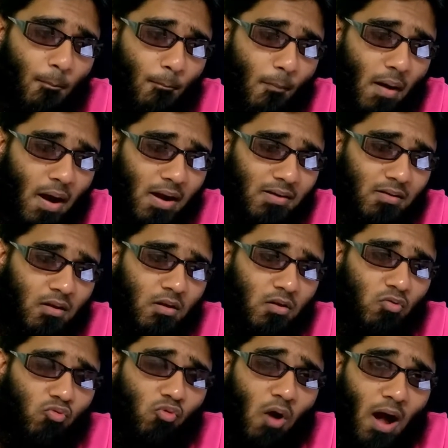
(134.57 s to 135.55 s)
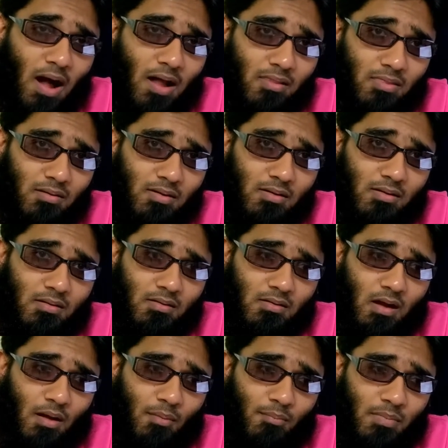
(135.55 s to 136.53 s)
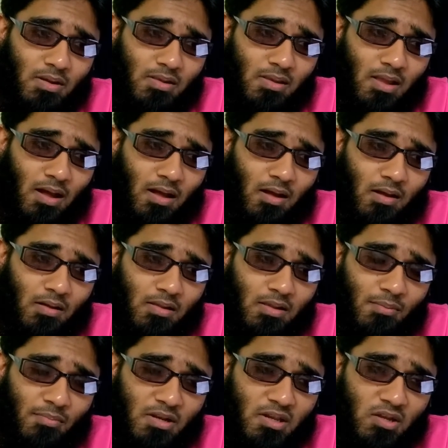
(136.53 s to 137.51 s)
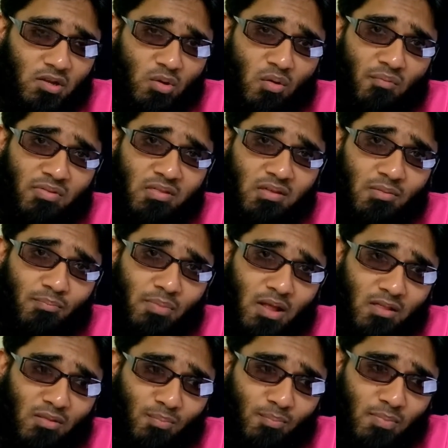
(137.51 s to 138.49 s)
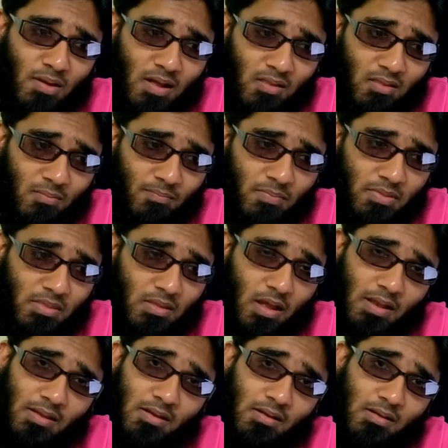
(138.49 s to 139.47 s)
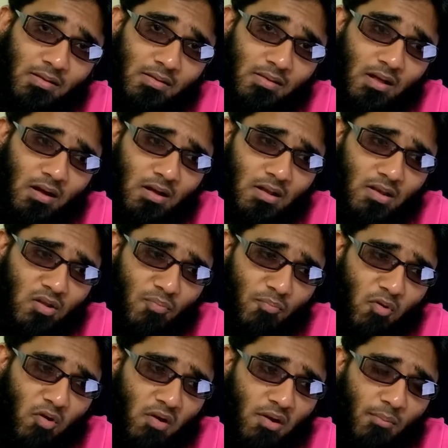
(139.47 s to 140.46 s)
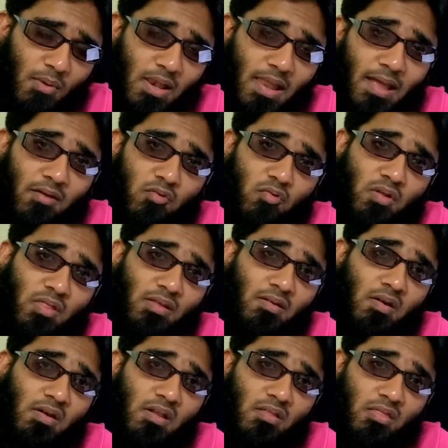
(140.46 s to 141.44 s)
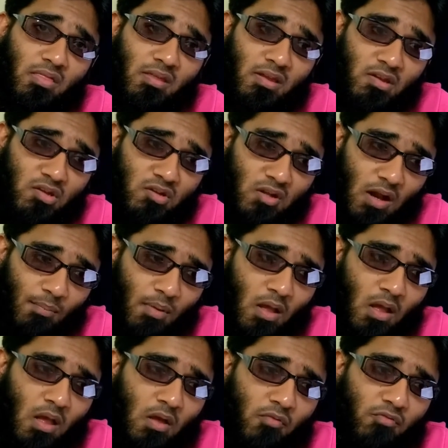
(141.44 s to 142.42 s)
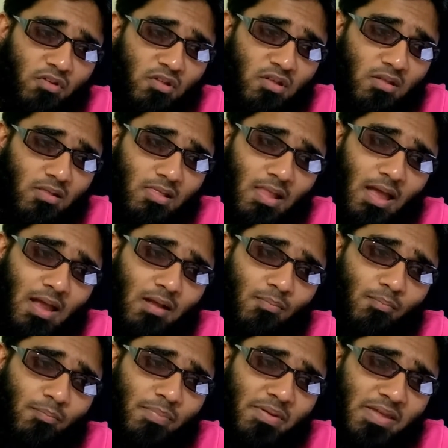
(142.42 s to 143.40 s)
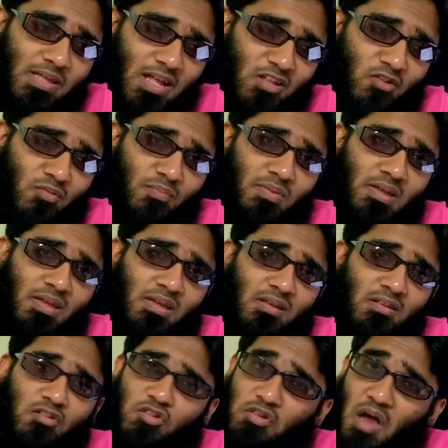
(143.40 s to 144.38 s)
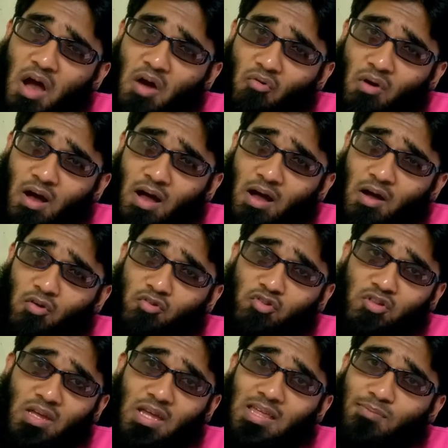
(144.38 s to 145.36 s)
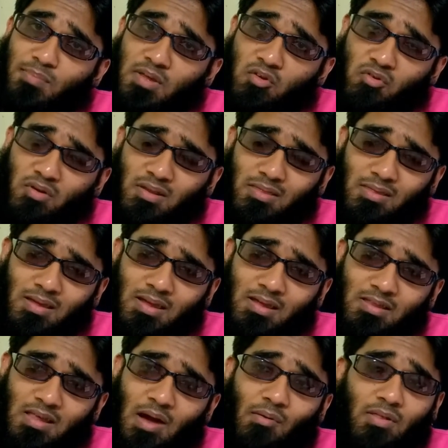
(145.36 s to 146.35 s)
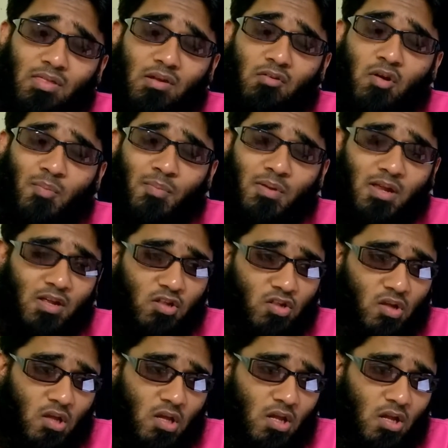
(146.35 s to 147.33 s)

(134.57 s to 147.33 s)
But to answer, I mean, the limitation of C++ and then the new programming language was created C Sharp, which is like PHP, Java or JSP, you can say Java Server Page.